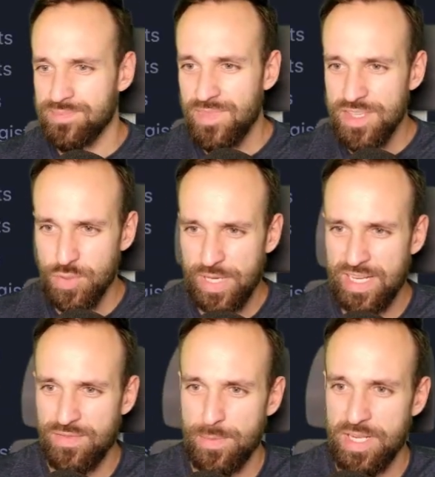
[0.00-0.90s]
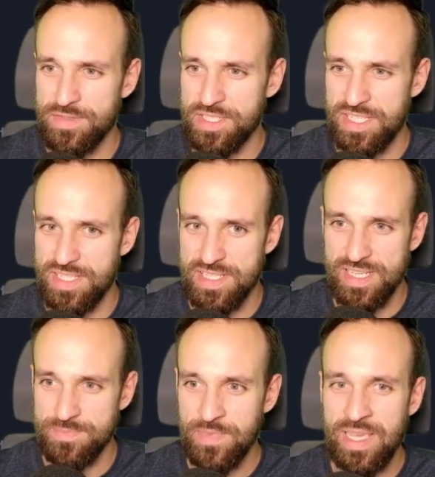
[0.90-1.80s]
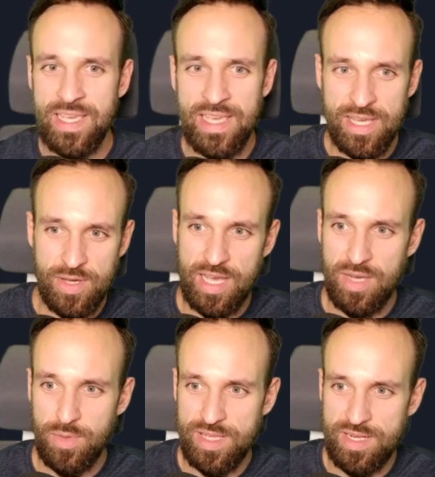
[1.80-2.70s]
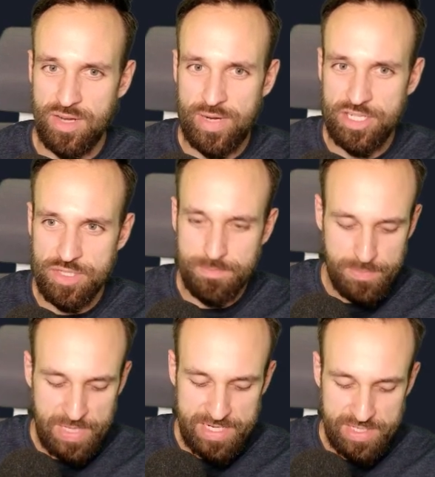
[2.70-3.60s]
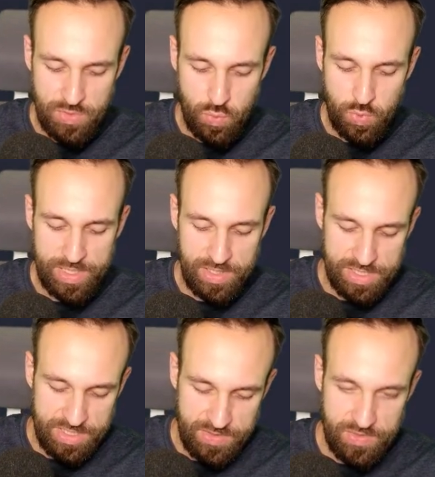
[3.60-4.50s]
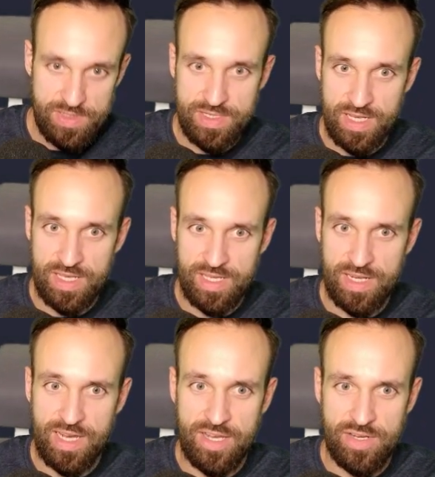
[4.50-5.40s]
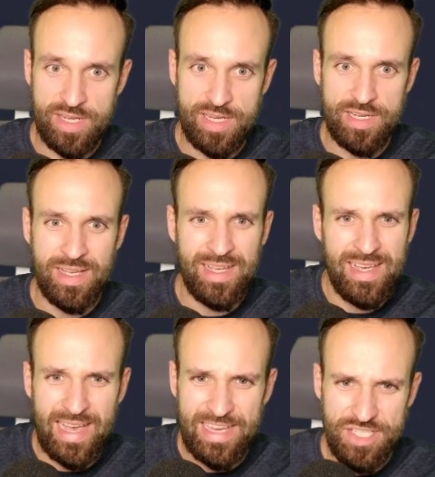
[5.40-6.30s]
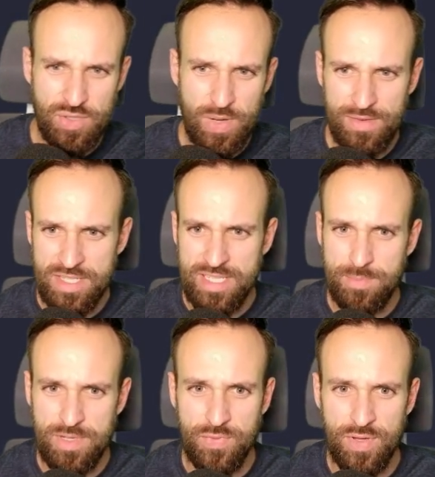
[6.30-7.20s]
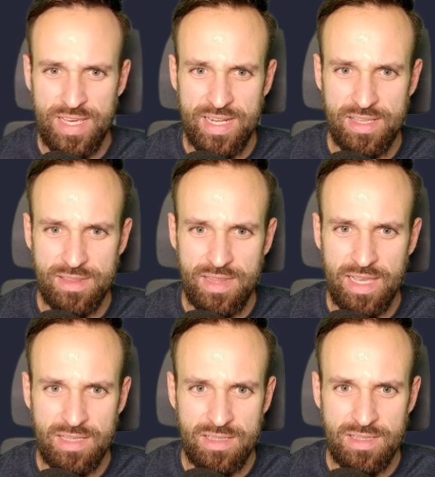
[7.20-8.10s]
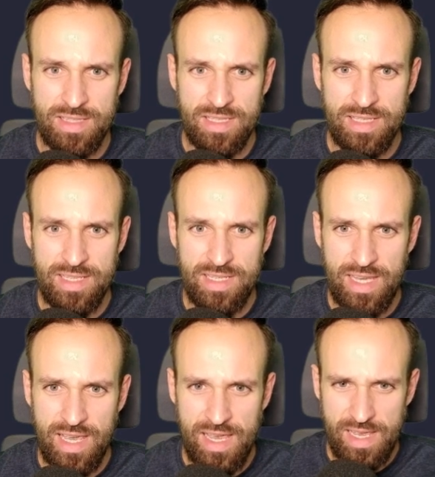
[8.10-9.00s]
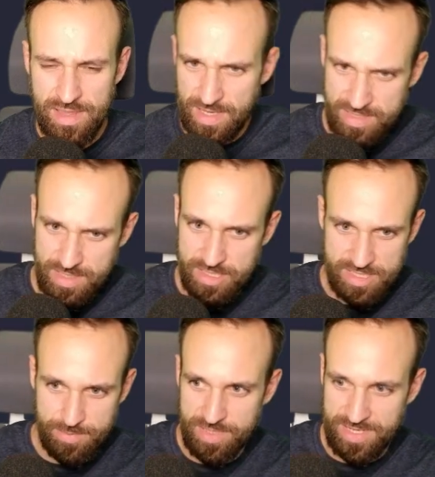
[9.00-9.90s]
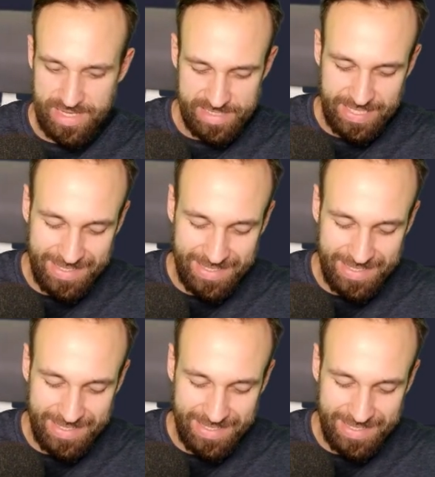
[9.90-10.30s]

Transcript: so we can have a bit of CSS. Within our action button, we're going to use an Ionic. I do have a snippet for that. Yeah, that's the snippet. Nice.